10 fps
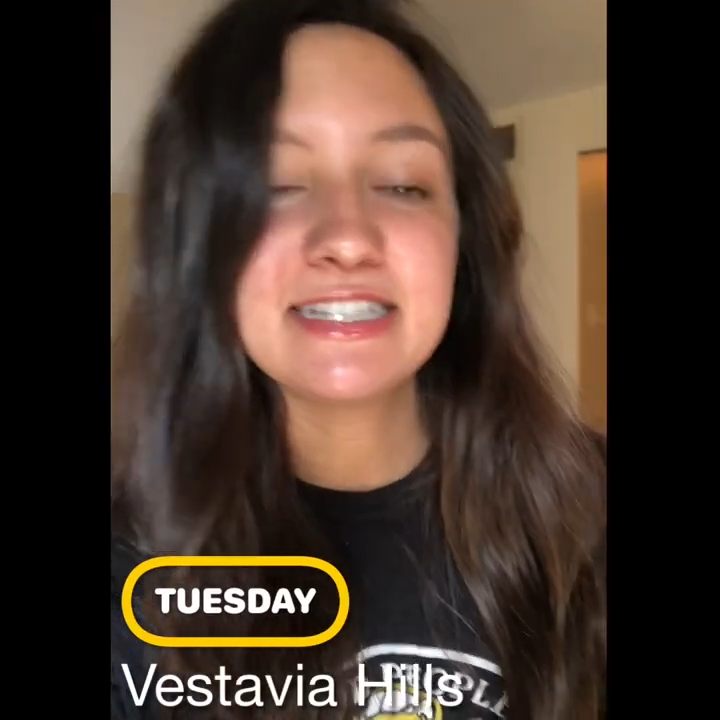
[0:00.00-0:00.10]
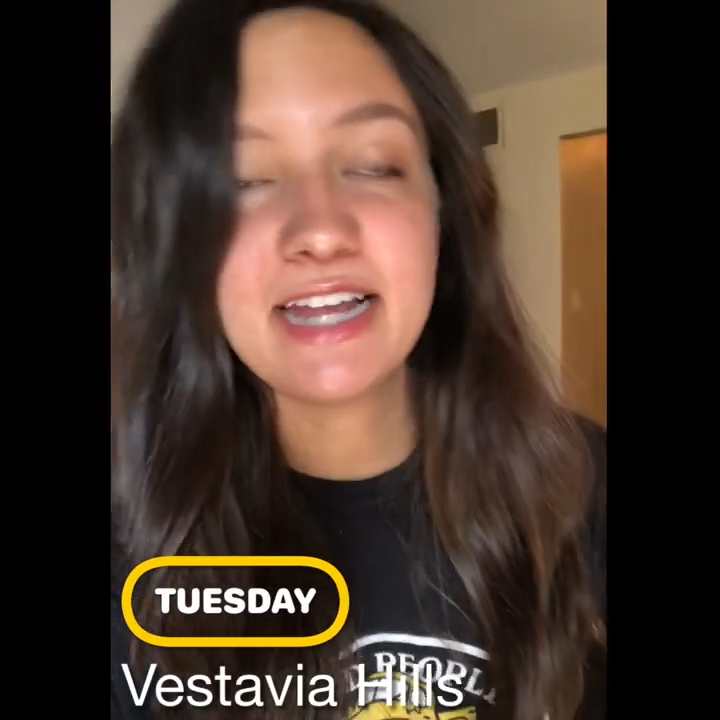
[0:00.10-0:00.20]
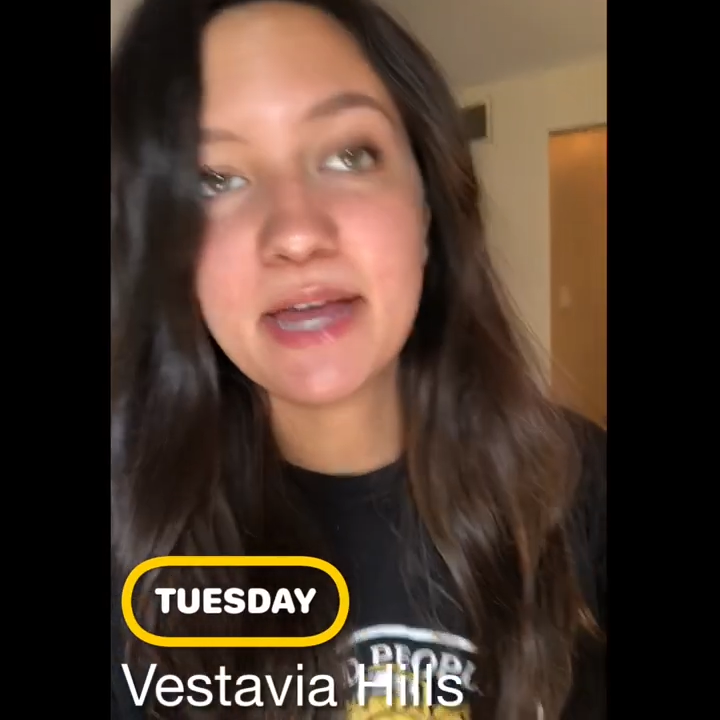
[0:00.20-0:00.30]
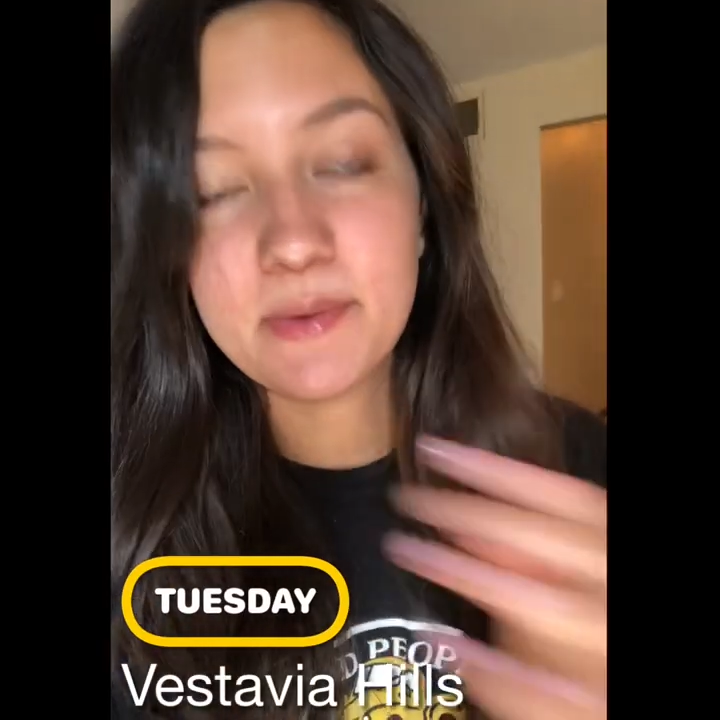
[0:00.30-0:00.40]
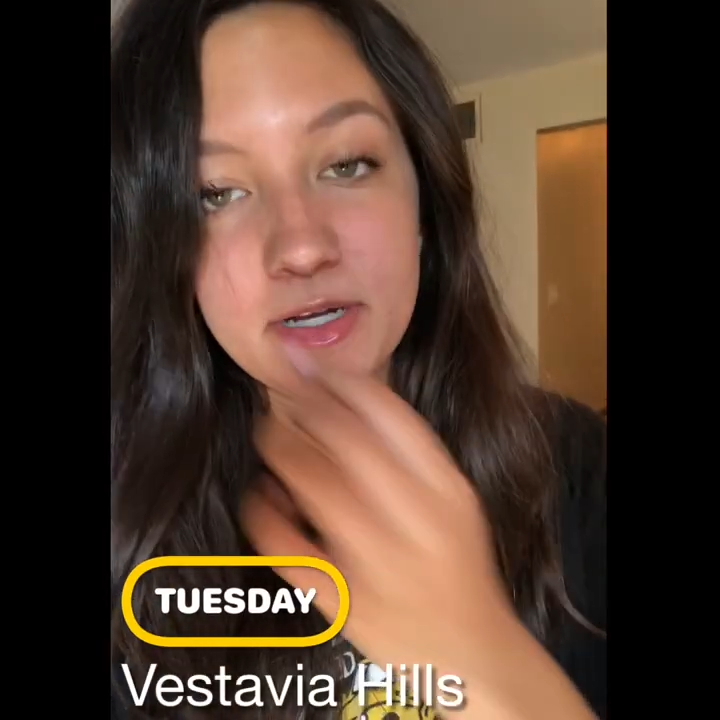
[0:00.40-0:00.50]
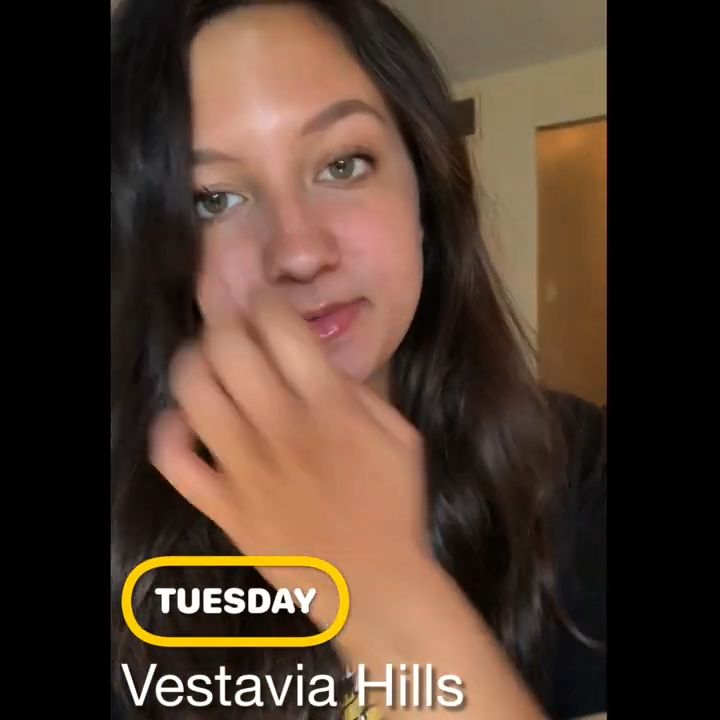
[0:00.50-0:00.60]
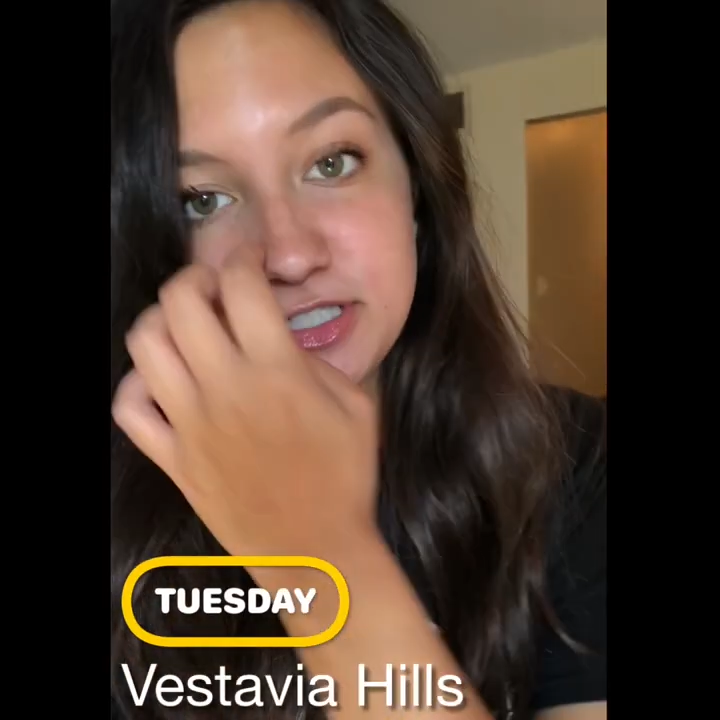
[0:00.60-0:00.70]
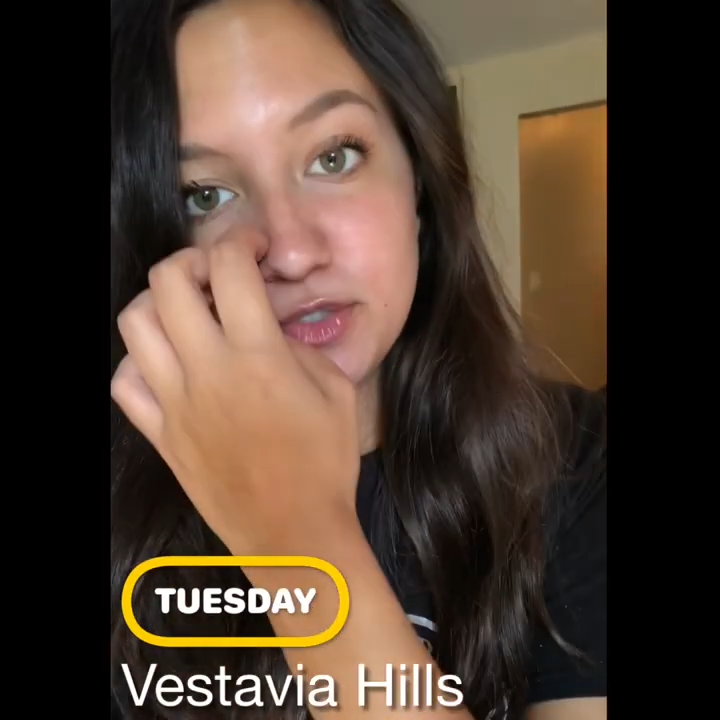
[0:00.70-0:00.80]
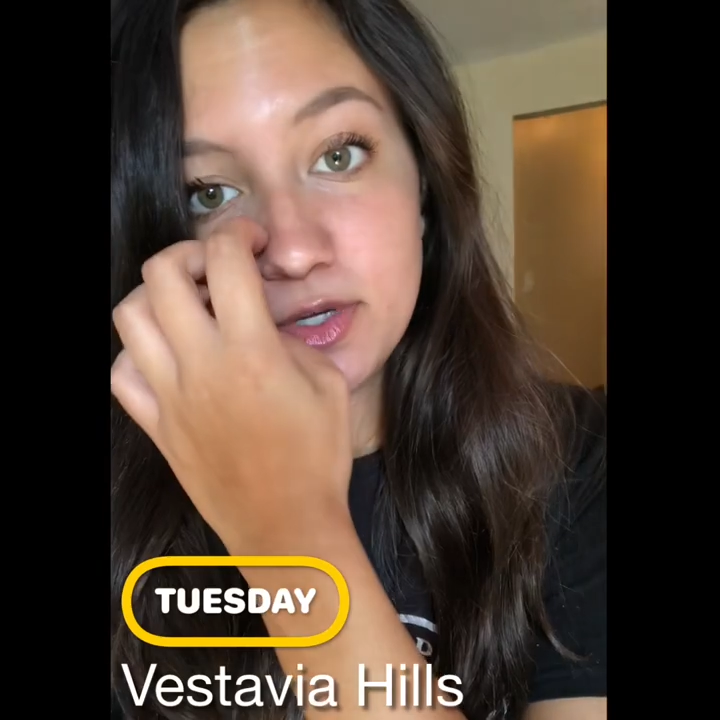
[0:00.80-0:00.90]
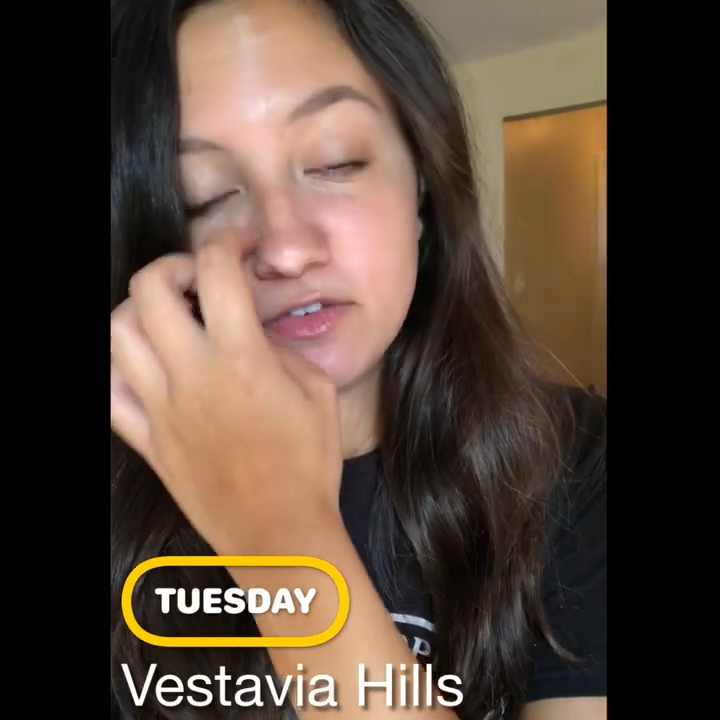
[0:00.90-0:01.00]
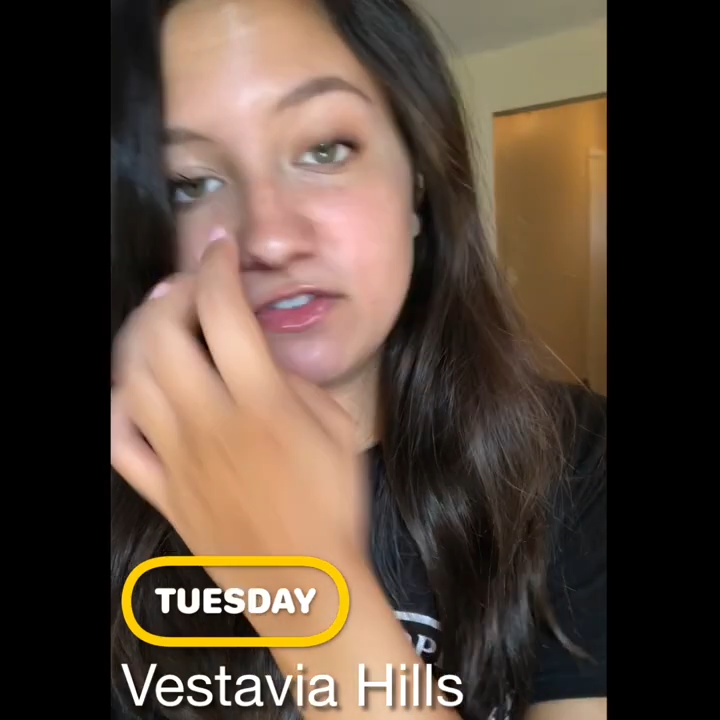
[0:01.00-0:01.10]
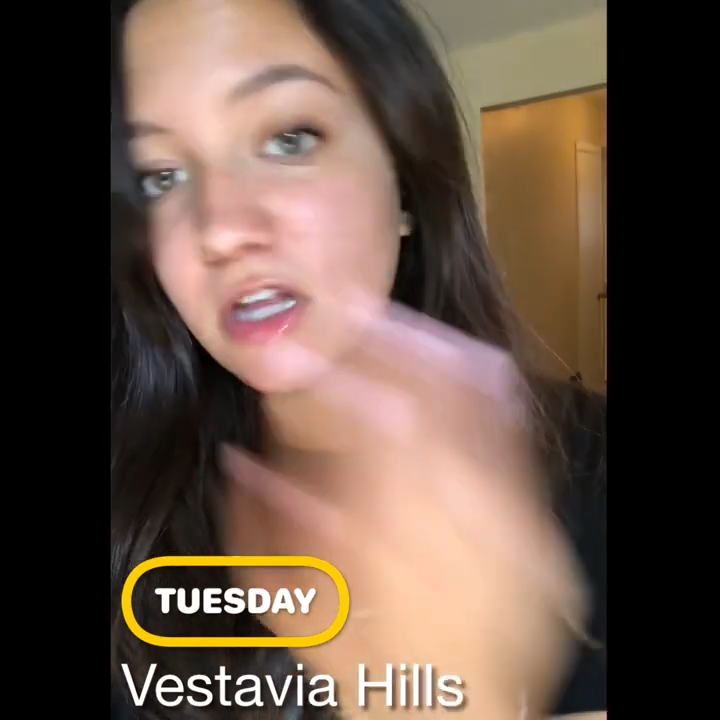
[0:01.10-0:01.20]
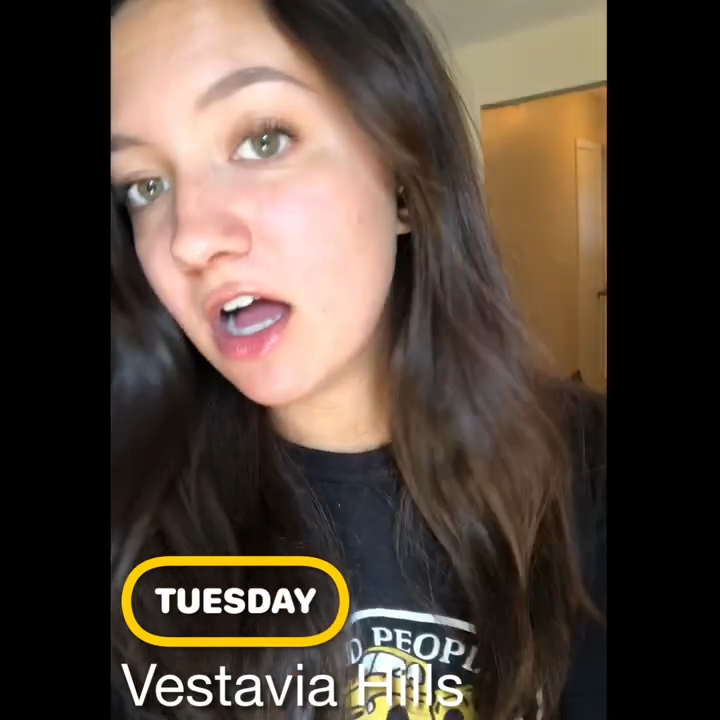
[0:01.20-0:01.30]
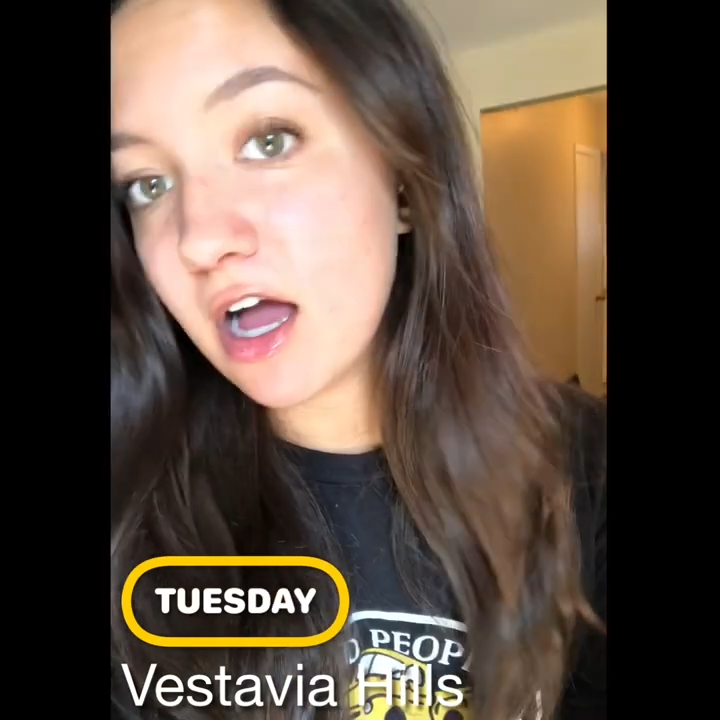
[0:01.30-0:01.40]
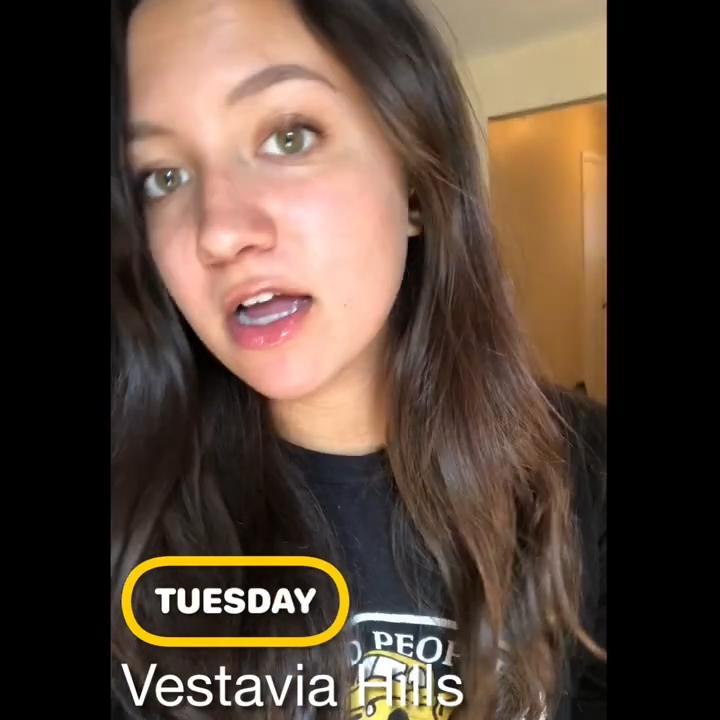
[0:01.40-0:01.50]
Today I'm going to be doing a
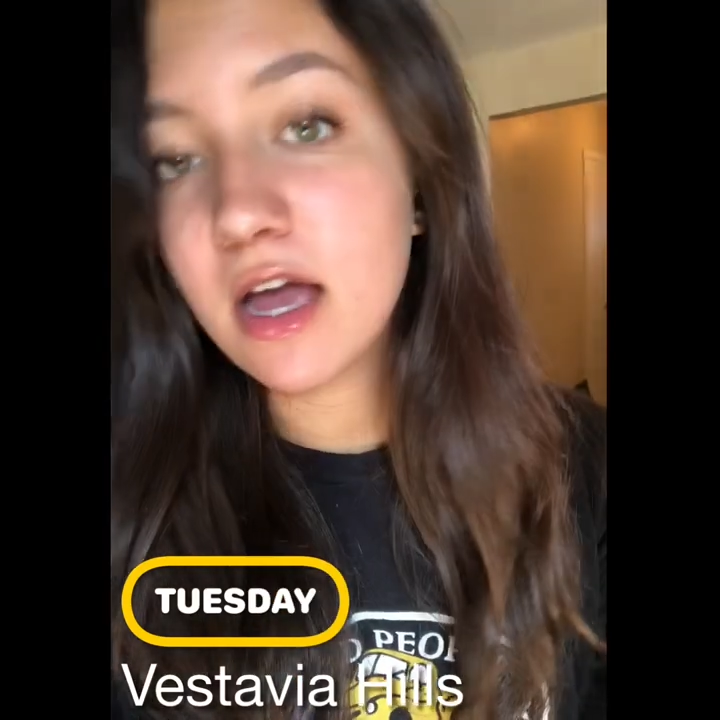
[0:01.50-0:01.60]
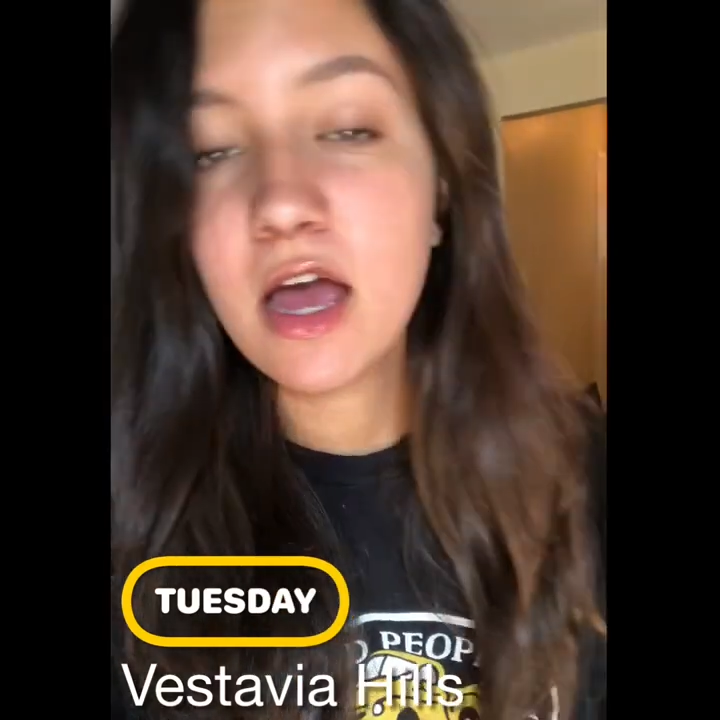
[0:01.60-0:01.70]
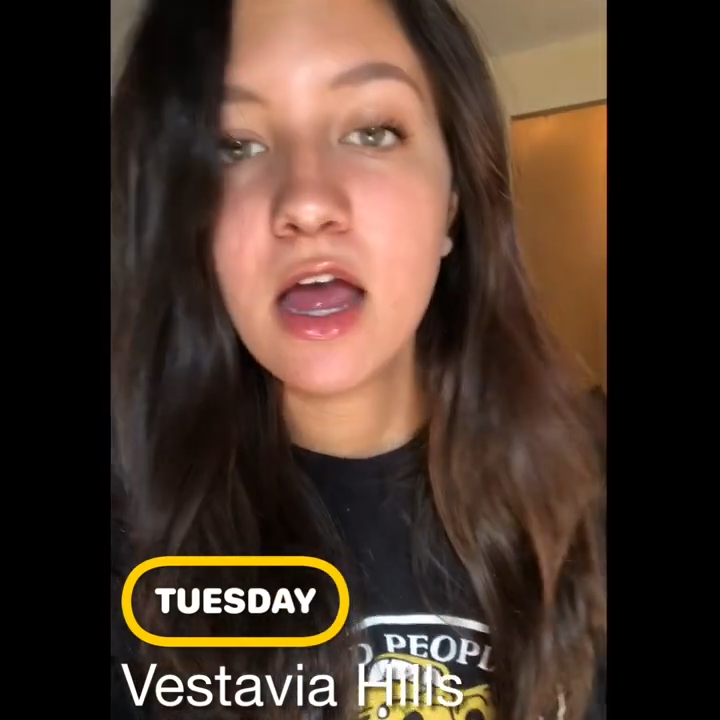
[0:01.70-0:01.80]
vlog.